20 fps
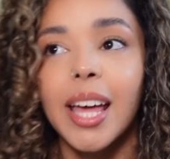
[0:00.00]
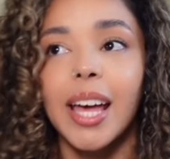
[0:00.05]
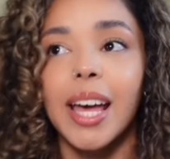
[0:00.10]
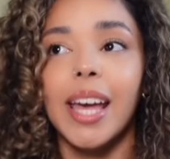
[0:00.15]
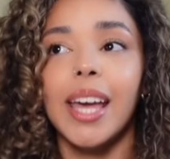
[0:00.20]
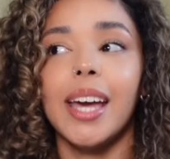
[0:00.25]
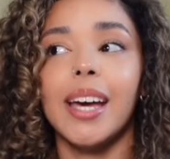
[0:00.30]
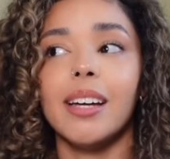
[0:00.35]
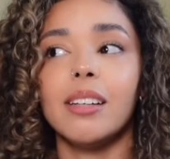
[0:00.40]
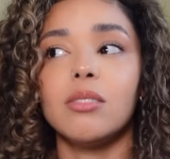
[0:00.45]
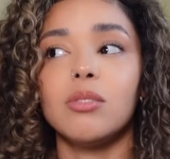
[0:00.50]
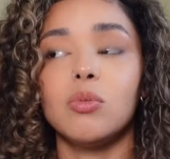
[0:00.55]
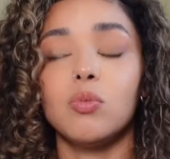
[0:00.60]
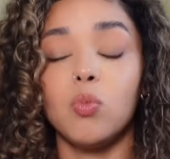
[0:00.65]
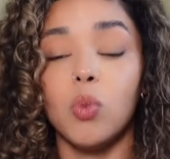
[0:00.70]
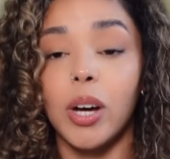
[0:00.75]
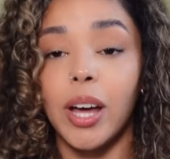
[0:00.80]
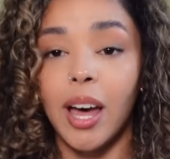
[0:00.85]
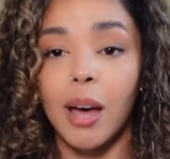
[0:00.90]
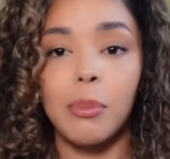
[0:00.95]
And
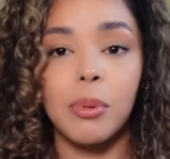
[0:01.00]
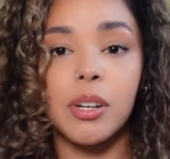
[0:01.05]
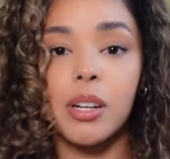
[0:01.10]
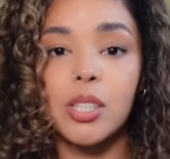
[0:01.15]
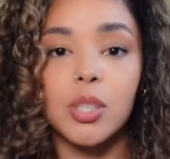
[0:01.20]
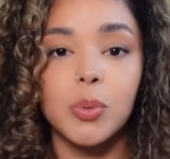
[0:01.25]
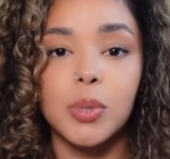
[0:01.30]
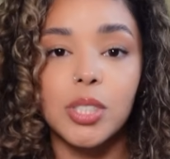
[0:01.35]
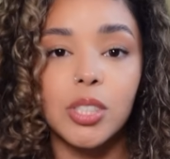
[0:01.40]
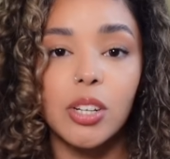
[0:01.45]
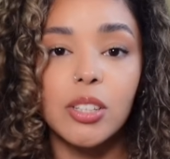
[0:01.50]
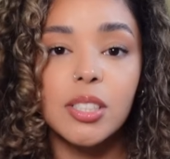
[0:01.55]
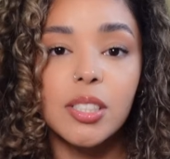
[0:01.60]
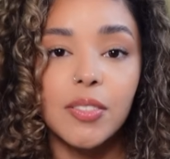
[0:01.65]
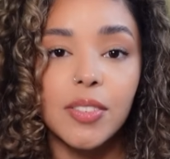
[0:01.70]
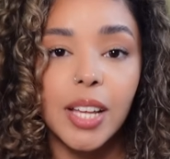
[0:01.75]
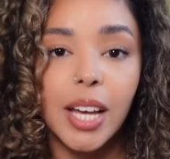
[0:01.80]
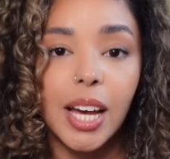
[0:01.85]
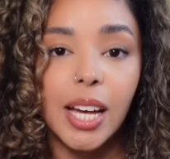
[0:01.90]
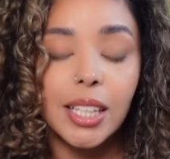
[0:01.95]
what happened as a result
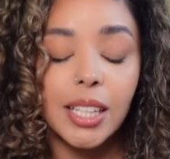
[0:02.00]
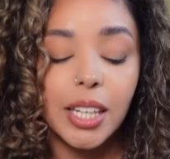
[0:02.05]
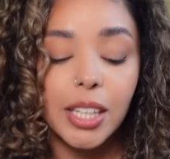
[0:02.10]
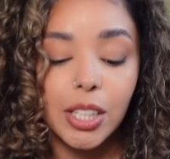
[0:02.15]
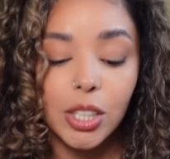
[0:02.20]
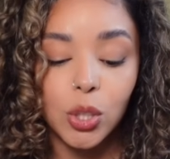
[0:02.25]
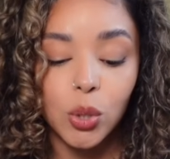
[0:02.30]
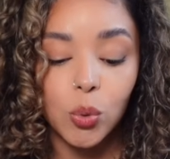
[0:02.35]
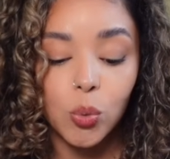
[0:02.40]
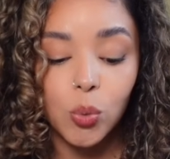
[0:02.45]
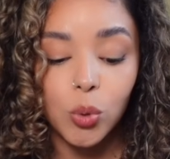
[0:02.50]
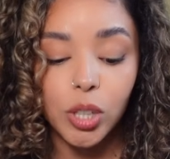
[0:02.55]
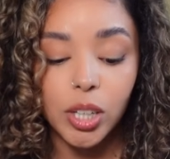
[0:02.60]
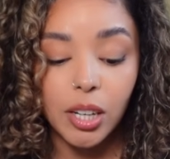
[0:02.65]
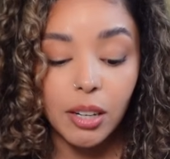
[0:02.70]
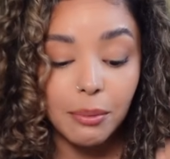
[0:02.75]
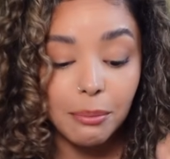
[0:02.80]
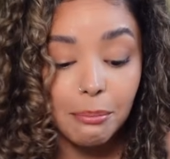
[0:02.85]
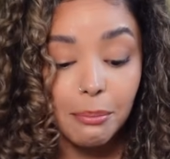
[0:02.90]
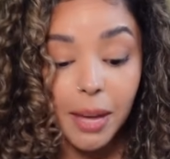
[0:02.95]
of that? Like you
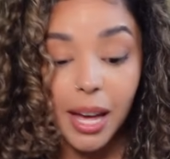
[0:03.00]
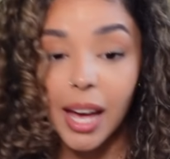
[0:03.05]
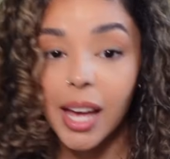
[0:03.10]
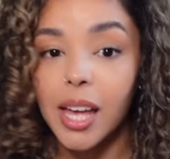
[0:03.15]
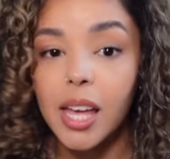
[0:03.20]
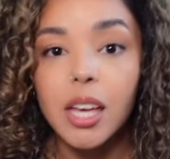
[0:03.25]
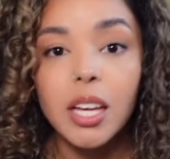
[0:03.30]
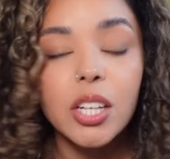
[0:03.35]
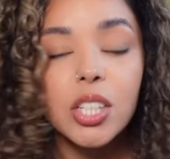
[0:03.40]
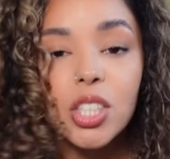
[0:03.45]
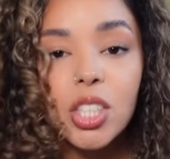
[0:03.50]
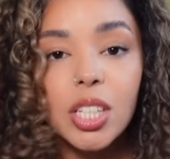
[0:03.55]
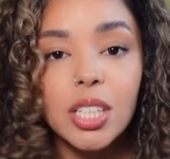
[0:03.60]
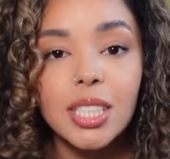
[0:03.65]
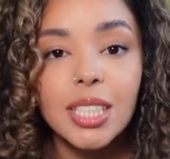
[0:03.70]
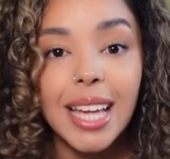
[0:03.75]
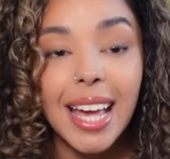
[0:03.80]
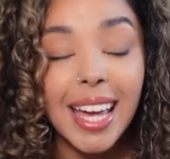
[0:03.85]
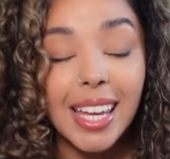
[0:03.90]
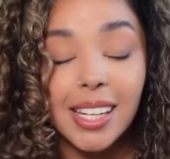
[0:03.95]
were mad
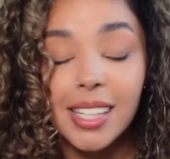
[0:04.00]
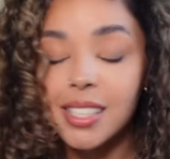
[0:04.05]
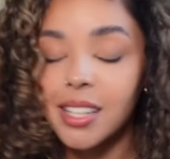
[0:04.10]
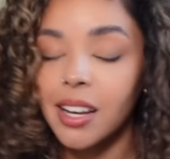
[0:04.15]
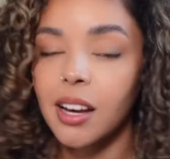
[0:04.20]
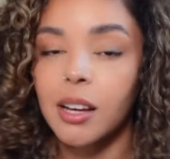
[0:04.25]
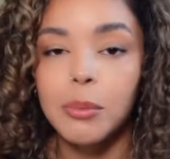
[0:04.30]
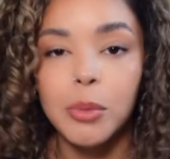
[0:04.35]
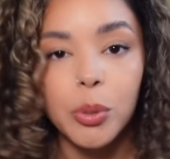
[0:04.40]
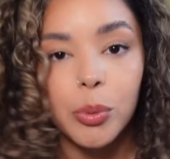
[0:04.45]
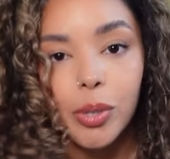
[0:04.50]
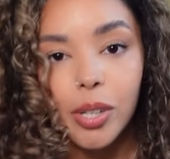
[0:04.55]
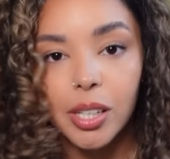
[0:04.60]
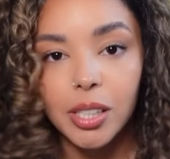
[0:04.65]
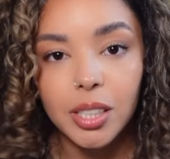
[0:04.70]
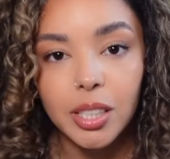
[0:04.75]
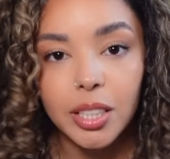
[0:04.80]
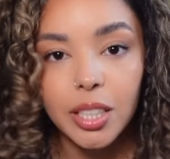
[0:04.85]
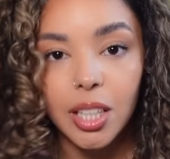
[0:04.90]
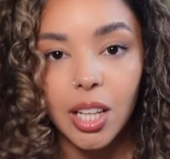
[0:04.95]
anxious anytime you were on
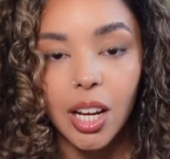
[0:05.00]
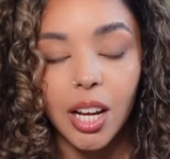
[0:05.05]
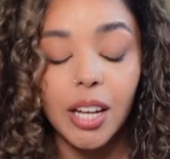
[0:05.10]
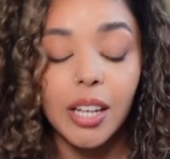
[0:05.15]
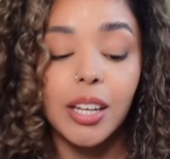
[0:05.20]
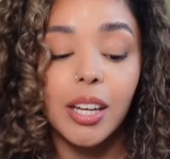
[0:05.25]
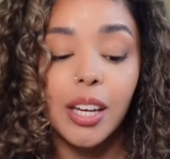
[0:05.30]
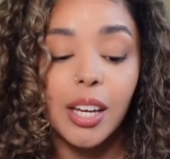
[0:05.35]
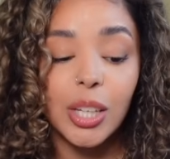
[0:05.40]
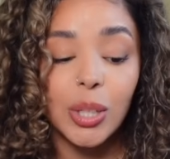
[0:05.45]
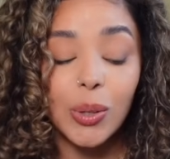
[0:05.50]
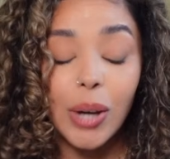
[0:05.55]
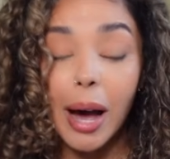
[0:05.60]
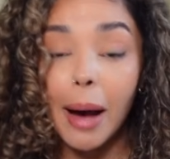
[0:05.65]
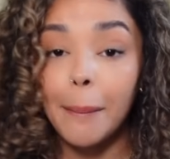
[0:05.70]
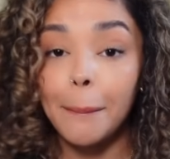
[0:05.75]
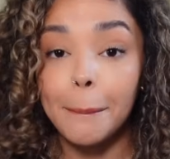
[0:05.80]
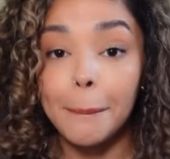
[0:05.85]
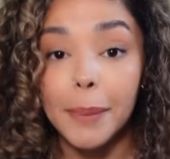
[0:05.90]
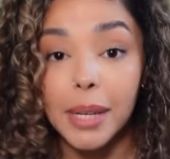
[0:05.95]
the clock. You
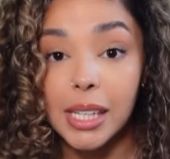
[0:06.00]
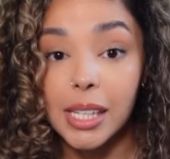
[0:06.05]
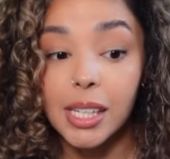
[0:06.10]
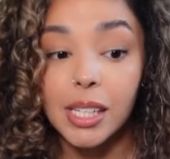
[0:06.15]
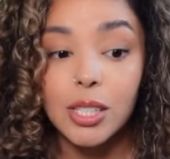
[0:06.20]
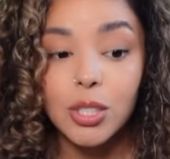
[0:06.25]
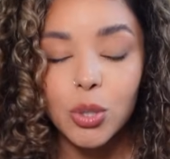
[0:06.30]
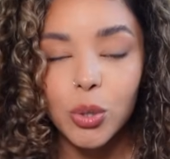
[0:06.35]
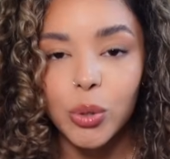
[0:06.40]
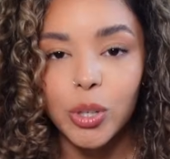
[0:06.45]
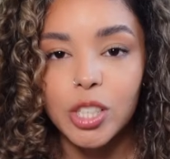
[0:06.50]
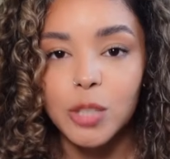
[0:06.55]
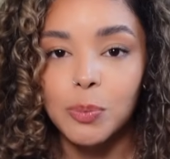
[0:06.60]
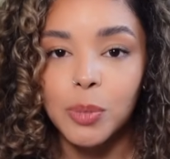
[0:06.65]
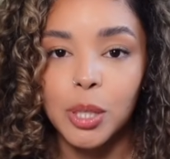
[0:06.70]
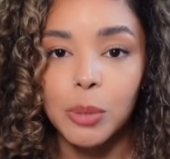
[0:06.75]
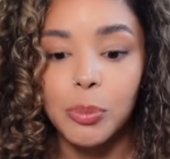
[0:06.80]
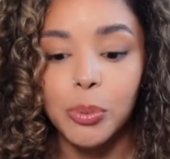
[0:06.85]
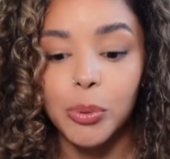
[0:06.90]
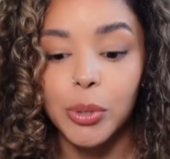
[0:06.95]
got mean towards
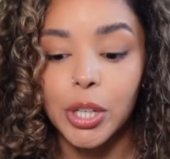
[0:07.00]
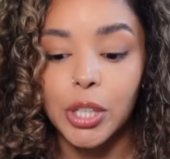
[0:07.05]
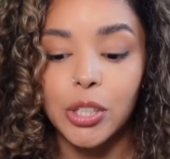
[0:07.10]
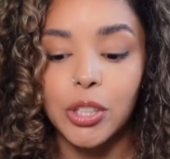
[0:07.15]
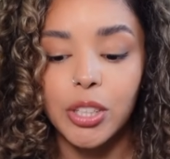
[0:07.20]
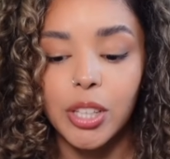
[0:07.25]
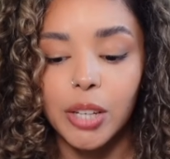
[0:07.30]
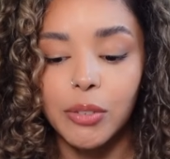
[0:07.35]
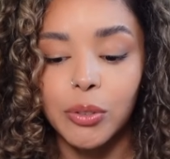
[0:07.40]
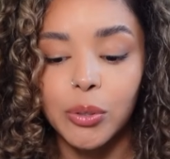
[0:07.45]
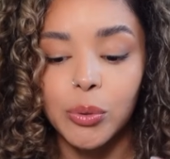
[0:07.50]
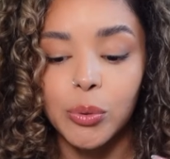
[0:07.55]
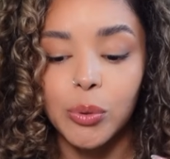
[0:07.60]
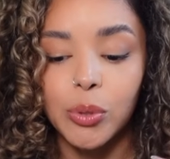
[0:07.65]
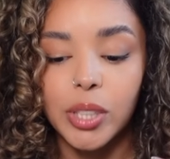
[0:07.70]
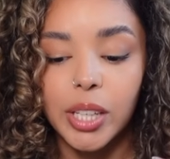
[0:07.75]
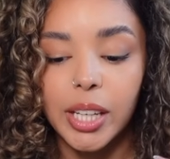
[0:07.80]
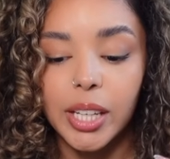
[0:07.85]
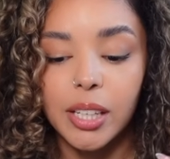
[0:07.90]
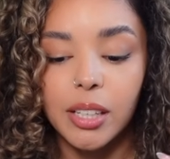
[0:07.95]
people in your life who
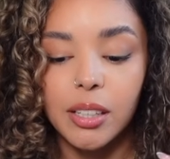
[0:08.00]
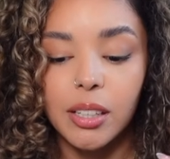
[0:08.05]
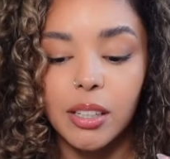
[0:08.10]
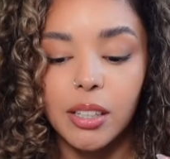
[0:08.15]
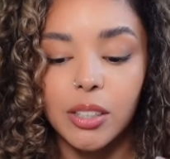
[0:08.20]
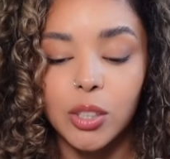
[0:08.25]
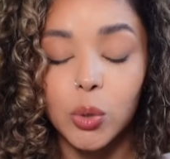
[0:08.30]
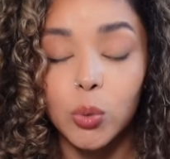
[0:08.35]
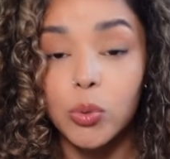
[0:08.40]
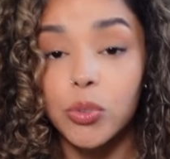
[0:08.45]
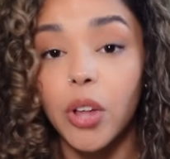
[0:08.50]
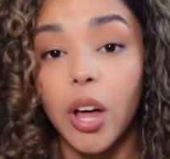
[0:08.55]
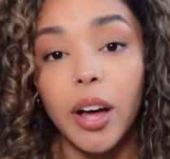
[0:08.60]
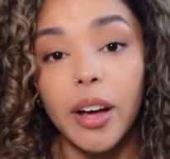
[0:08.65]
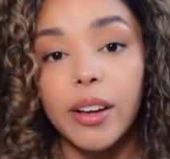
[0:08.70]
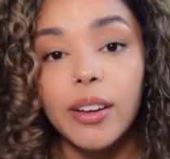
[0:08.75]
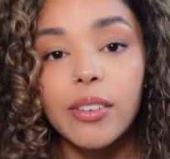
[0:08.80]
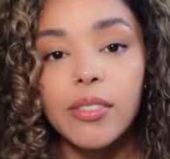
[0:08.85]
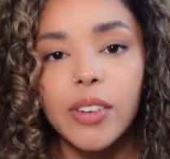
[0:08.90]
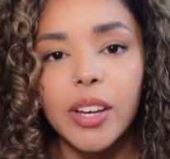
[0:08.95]
like you
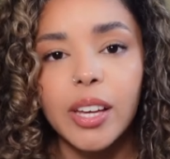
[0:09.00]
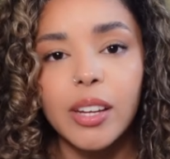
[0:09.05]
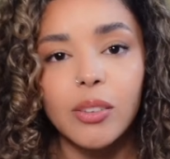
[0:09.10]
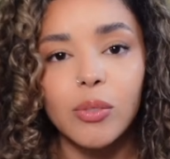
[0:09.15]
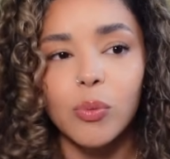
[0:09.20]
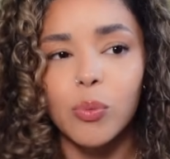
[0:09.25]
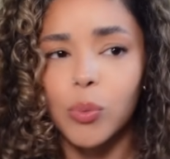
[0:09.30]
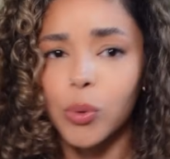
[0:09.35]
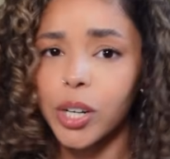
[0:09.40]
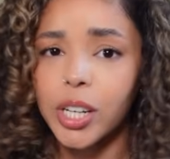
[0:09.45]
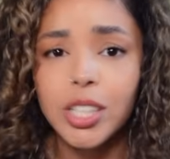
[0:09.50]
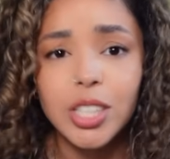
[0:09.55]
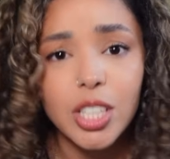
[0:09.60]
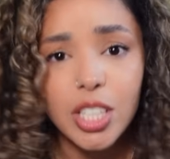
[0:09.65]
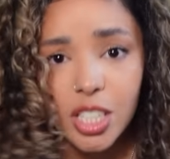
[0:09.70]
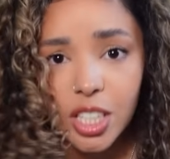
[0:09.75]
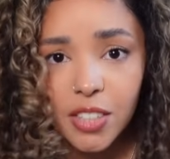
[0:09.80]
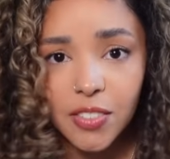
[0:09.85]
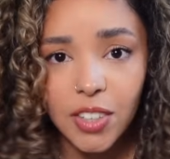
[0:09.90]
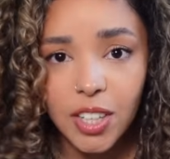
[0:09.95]
love and weren't
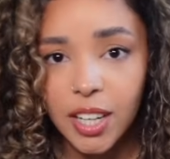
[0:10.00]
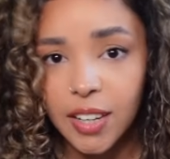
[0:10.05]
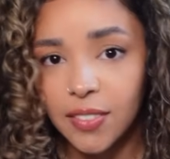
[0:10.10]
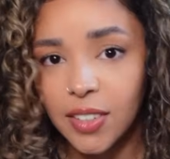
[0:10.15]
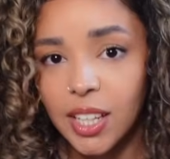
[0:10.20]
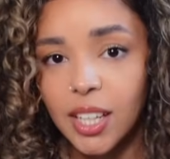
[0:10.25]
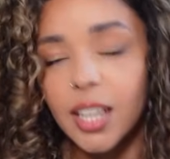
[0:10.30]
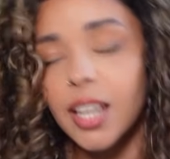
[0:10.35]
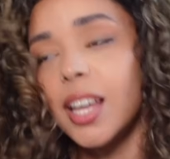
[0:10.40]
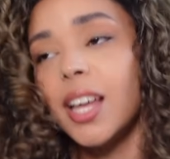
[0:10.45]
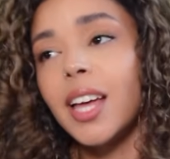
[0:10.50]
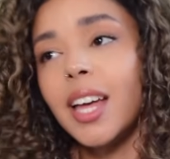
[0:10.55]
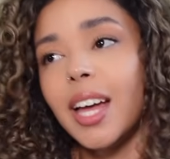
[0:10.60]
deserving of it.